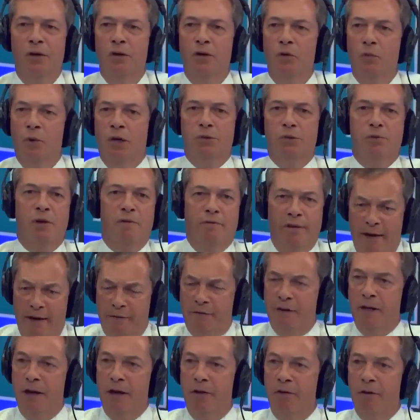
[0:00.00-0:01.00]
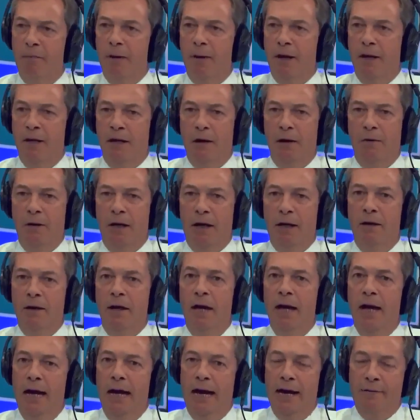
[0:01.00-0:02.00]
once we've left the European Union,
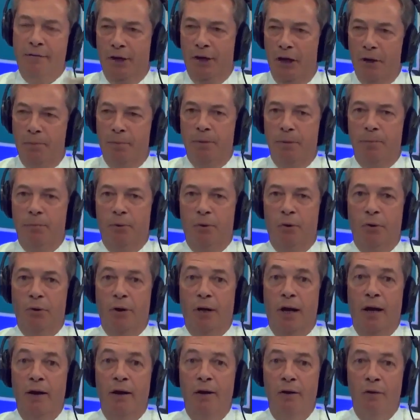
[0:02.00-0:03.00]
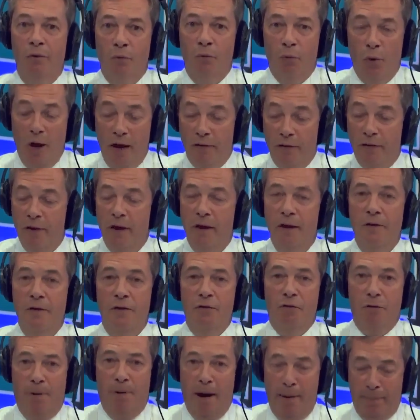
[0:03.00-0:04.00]
have an open border with
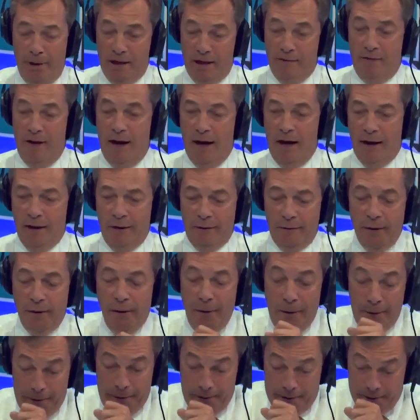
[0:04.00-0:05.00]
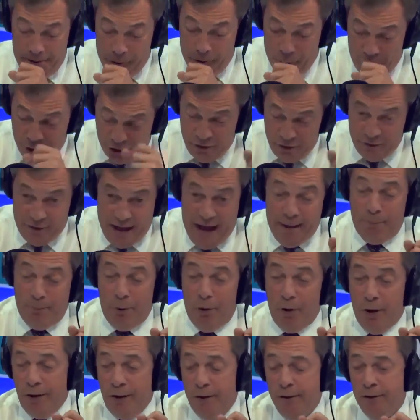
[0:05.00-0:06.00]
the Republic of Ireland, which at that
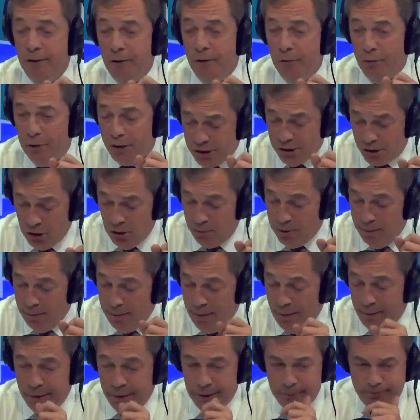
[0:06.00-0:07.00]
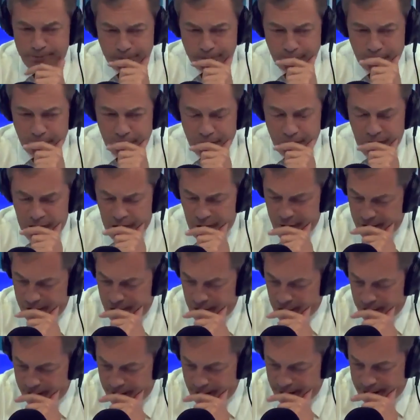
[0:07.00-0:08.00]
point will still be a member of the
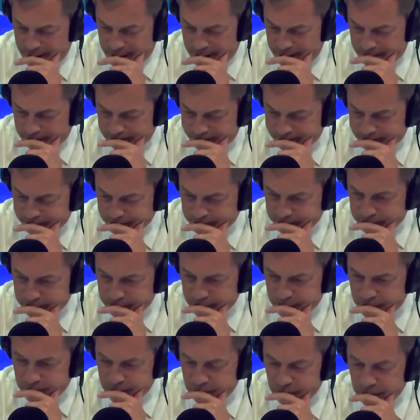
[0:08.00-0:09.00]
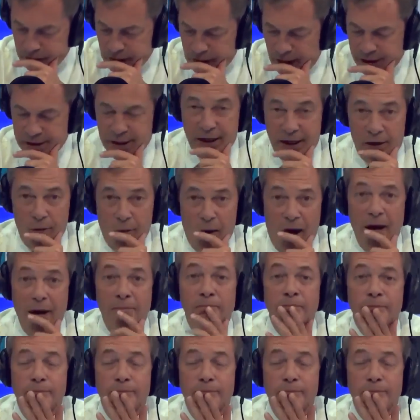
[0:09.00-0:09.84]
European Union? I'll tell you why.